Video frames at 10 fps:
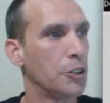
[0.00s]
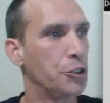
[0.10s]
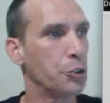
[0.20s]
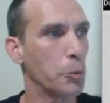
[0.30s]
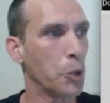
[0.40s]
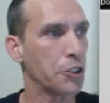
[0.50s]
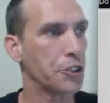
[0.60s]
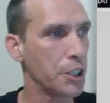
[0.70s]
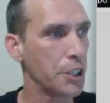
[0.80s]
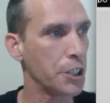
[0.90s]
Do we
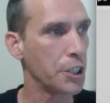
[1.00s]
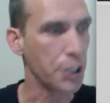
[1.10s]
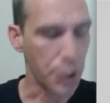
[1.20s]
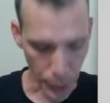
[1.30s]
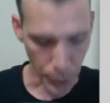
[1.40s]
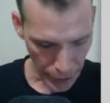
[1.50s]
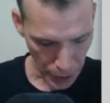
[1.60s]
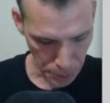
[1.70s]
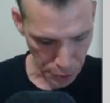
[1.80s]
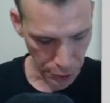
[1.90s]
want to continue?
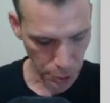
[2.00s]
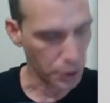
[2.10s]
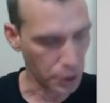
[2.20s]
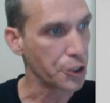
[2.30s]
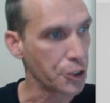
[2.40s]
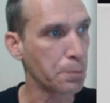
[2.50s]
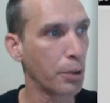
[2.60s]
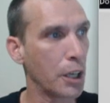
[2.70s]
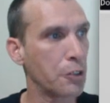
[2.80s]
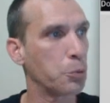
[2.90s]
Absolutely. Just
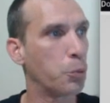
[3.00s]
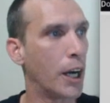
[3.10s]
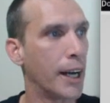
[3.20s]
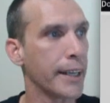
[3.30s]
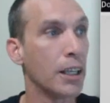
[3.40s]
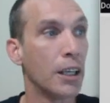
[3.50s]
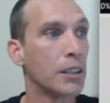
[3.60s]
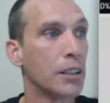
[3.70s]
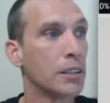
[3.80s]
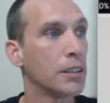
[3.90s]
press Y
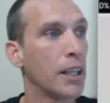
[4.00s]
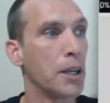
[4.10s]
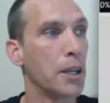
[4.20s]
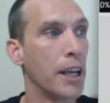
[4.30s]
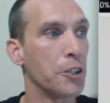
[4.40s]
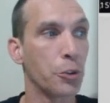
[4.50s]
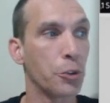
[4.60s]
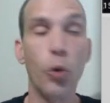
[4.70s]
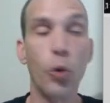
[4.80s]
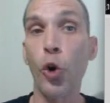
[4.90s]
and
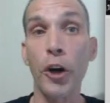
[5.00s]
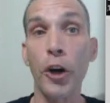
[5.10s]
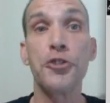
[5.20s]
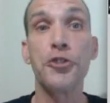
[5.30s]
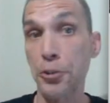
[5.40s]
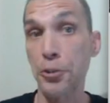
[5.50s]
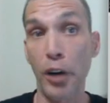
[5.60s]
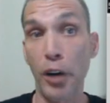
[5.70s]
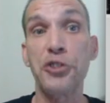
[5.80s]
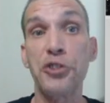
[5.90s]
enter, or
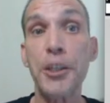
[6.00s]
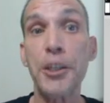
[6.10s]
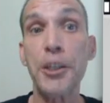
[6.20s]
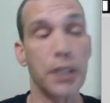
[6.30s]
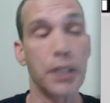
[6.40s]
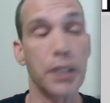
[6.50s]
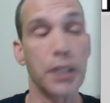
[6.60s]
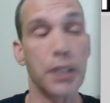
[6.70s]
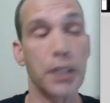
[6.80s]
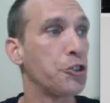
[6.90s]
just press the enter
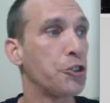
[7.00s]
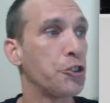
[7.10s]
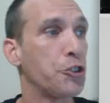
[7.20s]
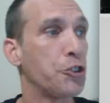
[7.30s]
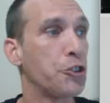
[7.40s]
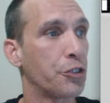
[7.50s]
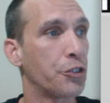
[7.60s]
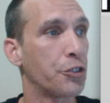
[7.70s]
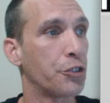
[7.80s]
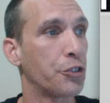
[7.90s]
key, and it
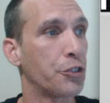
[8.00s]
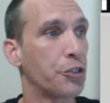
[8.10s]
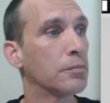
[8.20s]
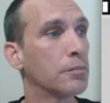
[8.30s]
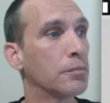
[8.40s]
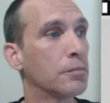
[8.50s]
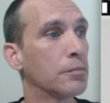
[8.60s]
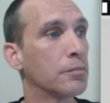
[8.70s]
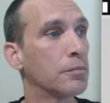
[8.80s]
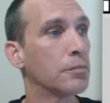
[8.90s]
should work just fine
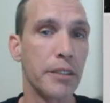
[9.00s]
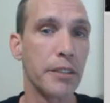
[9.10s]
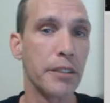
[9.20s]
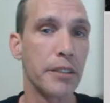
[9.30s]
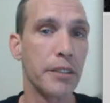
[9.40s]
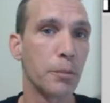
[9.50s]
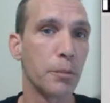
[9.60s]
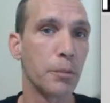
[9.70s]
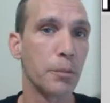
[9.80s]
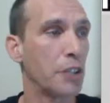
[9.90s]
without
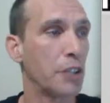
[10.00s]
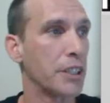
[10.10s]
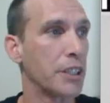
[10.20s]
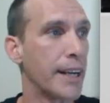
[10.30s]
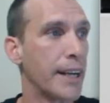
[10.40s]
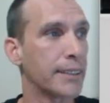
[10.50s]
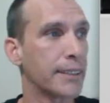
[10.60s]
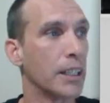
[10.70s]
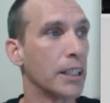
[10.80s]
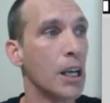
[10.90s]
even pressing in
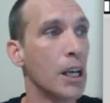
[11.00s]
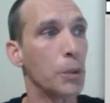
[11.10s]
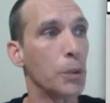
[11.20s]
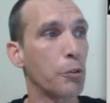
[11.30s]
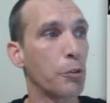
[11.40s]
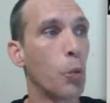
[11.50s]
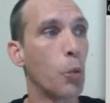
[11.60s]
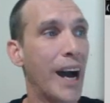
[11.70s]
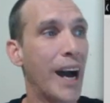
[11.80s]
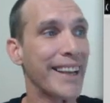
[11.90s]
anything. Whenever a
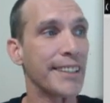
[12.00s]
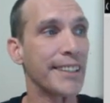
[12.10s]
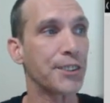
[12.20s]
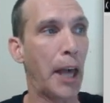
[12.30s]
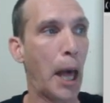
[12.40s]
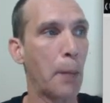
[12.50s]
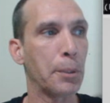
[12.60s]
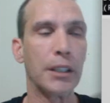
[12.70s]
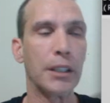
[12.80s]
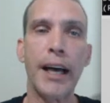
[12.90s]
Y is
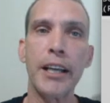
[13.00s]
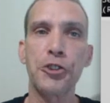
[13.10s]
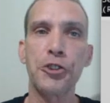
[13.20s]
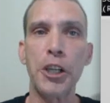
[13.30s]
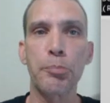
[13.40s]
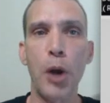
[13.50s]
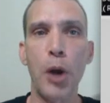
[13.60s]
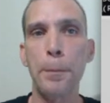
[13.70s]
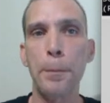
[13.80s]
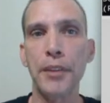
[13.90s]
capitalized in a
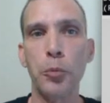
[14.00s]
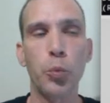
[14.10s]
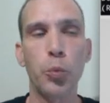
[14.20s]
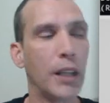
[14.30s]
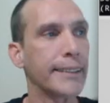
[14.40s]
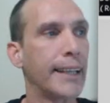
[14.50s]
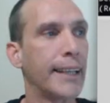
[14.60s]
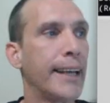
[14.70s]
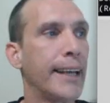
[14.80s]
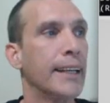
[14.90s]
prompt like
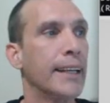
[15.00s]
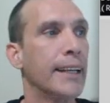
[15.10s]
that,